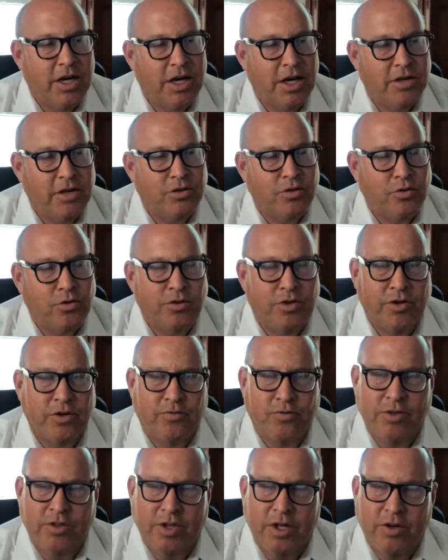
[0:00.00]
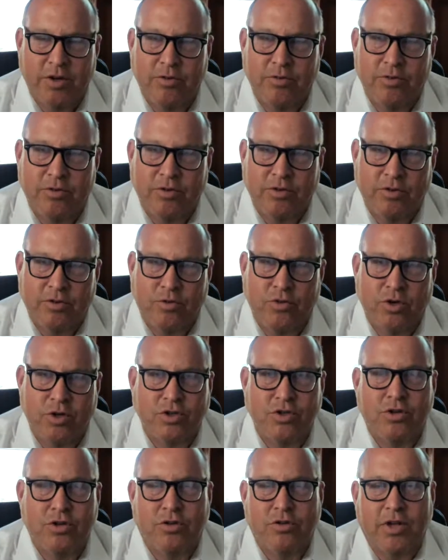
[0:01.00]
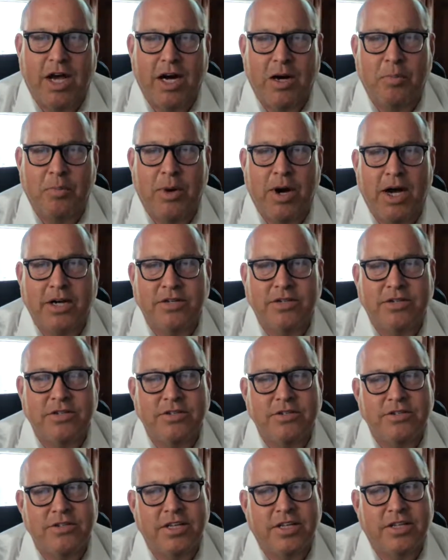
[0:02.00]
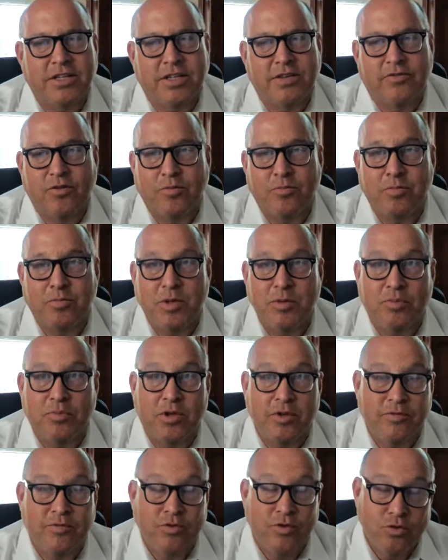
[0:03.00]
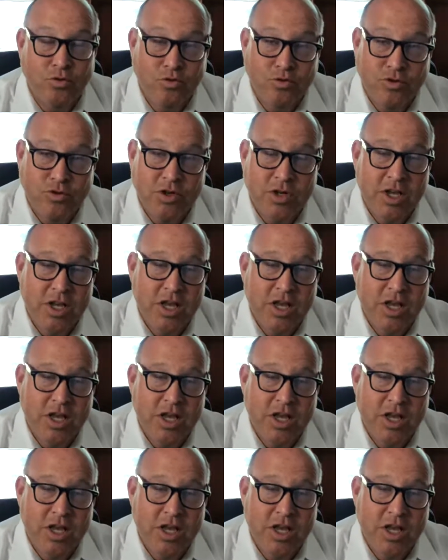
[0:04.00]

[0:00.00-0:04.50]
So they're different than the traditional lock boxes that different people have used.